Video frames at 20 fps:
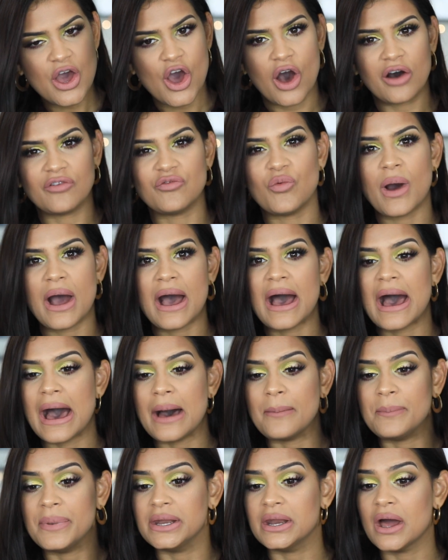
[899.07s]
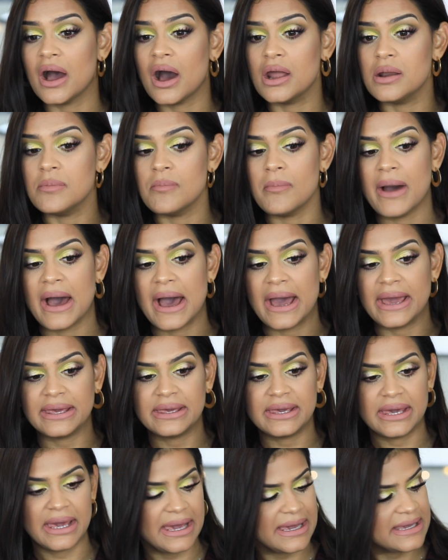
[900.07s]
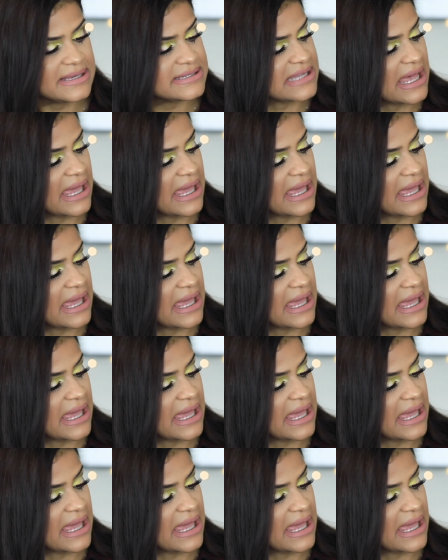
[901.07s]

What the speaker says: of what happened on my case.